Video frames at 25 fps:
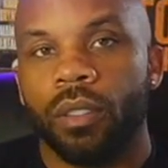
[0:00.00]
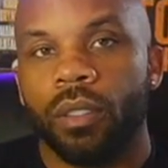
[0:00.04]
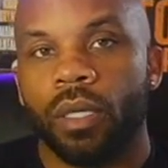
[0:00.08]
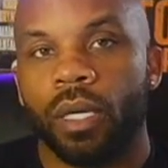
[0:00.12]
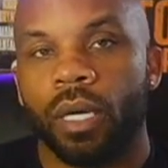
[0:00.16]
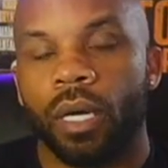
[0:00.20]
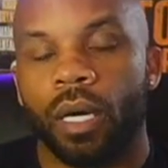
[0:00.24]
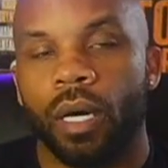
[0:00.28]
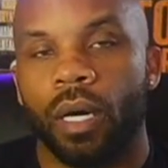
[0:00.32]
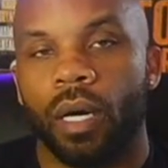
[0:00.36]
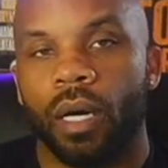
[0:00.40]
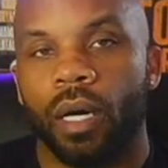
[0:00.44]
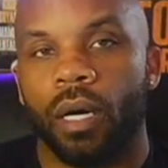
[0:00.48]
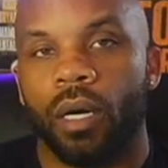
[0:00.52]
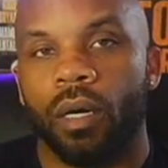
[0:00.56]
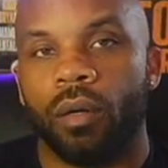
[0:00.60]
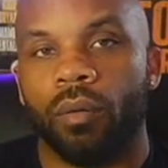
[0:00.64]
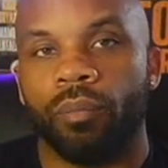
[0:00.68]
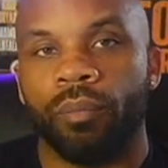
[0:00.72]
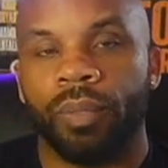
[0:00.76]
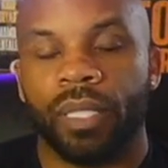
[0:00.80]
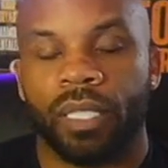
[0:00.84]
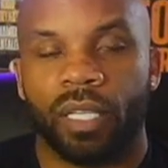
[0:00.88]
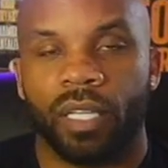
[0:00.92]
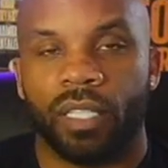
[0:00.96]
uh,
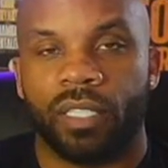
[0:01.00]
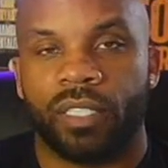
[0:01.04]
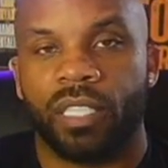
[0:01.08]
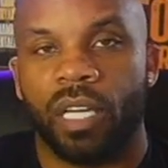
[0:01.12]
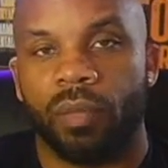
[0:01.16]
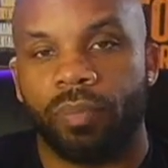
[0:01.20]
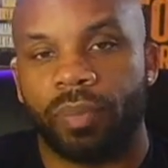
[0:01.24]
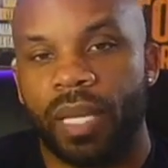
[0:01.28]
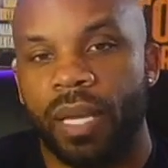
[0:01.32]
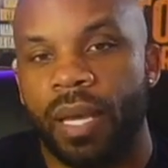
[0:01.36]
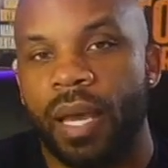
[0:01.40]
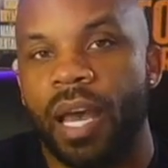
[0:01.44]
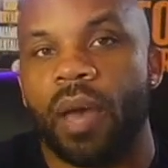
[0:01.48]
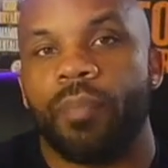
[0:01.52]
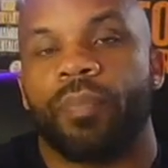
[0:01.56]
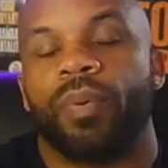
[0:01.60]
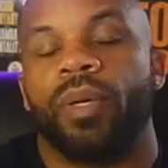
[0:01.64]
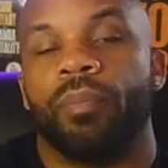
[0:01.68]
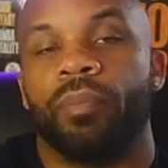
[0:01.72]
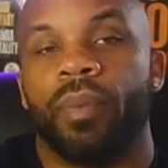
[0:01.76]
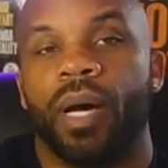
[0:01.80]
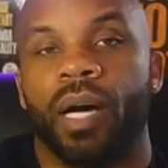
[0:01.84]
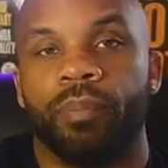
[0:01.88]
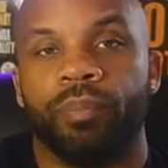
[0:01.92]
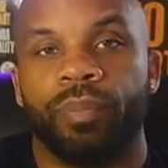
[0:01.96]
because something happened
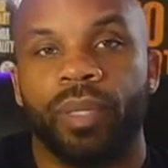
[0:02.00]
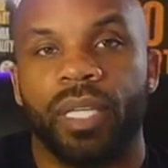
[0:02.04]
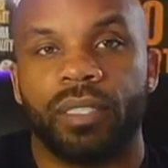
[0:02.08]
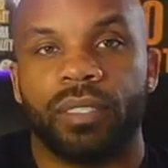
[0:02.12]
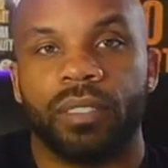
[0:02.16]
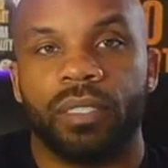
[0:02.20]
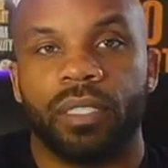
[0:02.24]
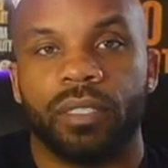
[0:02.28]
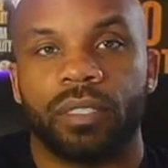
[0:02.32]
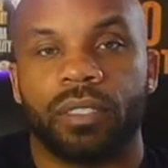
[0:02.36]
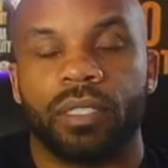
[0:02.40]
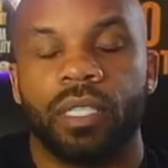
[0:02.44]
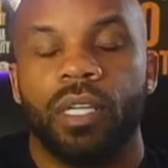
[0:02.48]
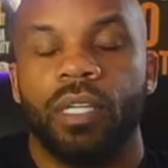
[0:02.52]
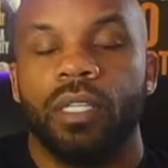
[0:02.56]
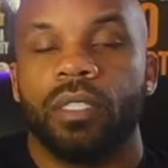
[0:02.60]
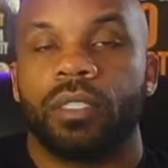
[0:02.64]
in my business.